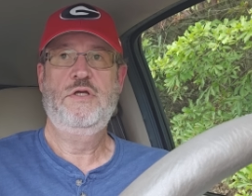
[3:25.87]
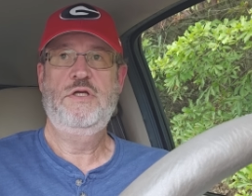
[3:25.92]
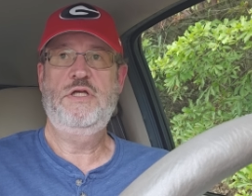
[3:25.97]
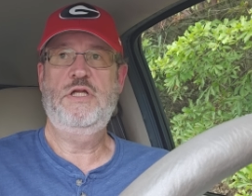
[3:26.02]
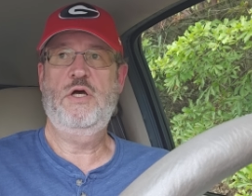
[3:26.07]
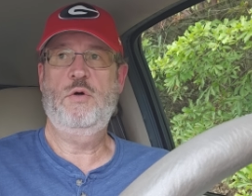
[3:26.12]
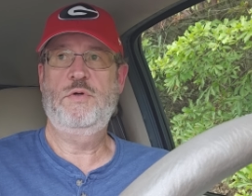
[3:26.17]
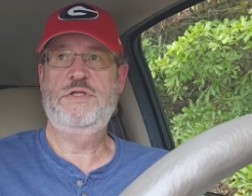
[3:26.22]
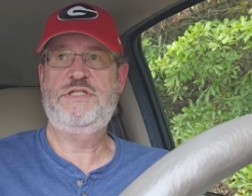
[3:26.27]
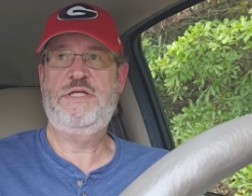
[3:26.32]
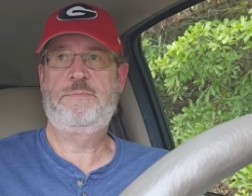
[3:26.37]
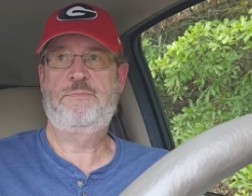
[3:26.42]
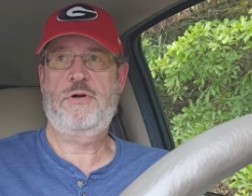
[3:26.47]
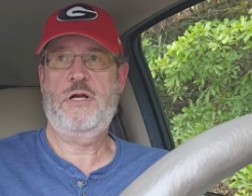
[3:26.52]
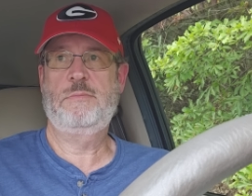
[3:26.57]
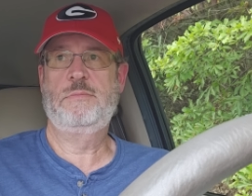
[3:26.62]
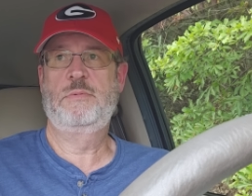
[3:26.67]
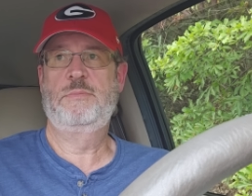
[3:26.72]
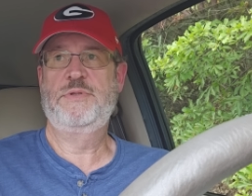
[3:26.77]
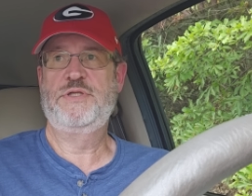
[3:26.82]
You know, which he
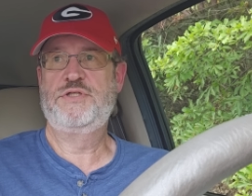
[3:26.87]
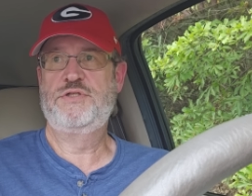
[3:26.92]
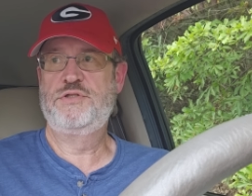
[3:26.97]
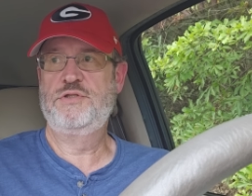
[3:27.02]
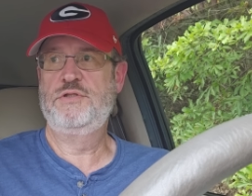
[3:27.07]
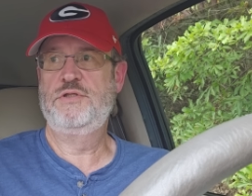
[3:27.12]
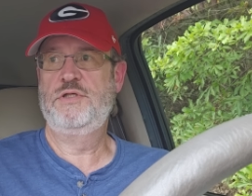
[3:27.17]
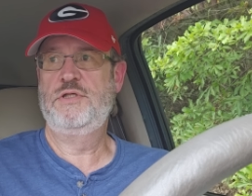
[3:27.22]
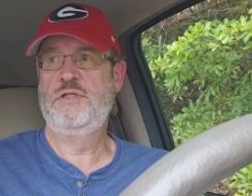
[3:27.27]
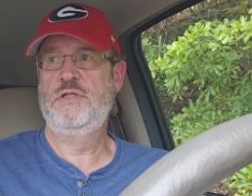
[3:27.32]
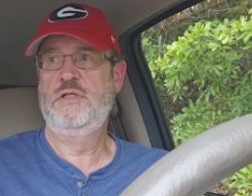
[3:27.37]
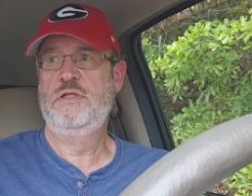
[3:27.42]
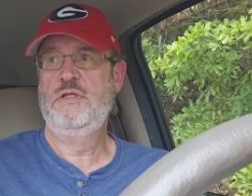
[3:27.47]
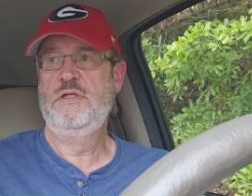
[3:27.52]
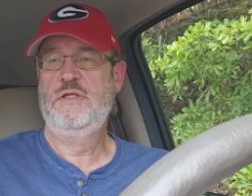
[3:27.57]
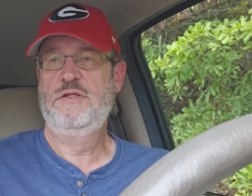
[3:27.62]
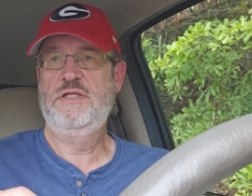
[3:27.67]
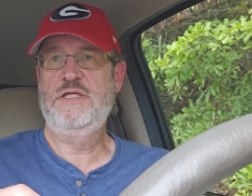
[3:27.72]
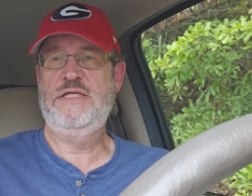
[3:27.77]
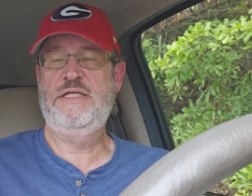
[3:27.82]
probably should.
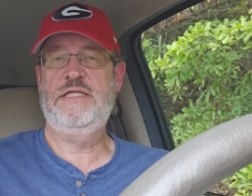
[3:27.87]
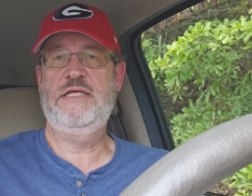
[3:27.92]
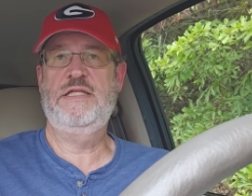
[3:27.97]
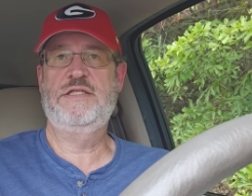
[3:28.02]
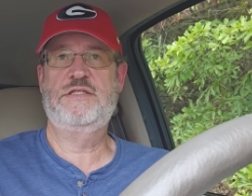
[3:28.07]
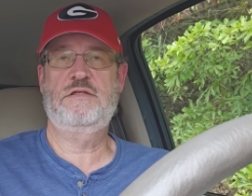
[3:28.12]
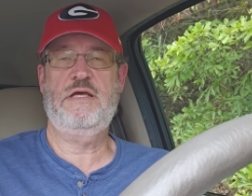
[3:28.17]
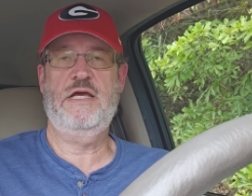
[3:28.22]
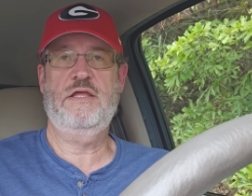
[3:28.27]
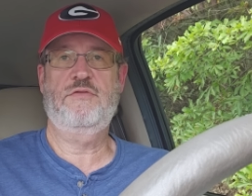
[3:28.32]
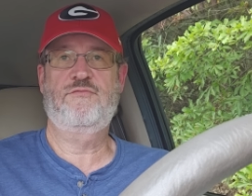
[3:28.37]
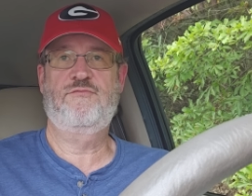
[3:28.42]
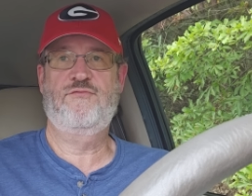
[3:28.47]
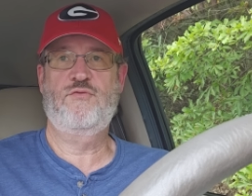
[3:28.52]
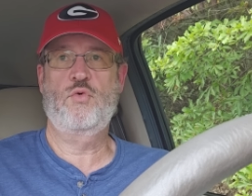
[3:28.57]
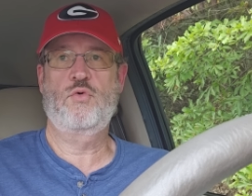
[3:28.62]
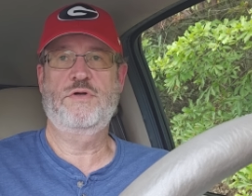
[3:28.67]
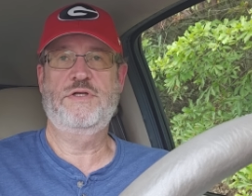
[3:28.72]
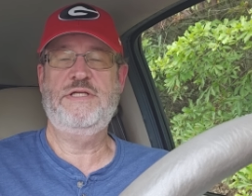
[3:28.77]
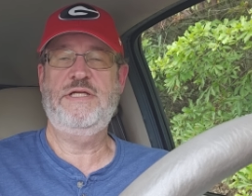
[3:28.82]
The kid's like
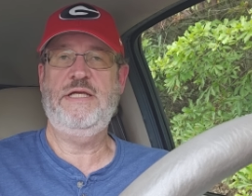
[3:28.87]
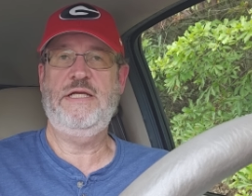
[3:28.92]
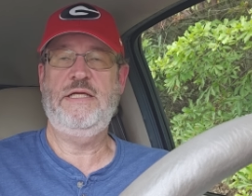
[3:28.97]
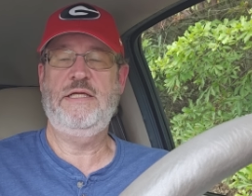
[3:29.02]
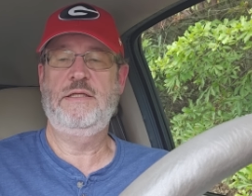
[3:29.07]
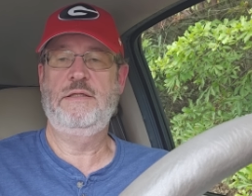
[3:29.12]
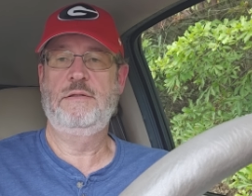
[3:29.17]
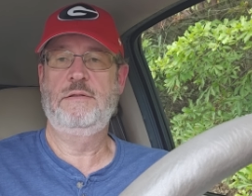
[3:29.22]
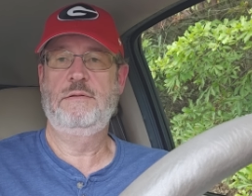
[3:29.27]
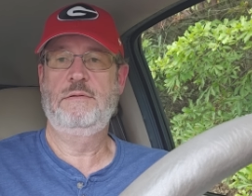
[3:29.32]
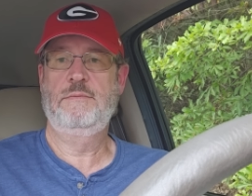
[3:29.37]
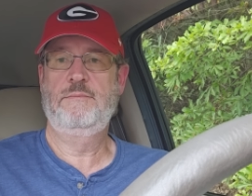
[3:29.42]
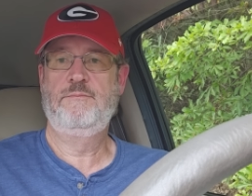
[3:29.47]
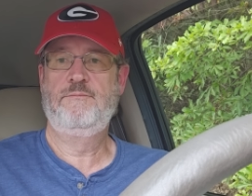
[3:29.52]
14.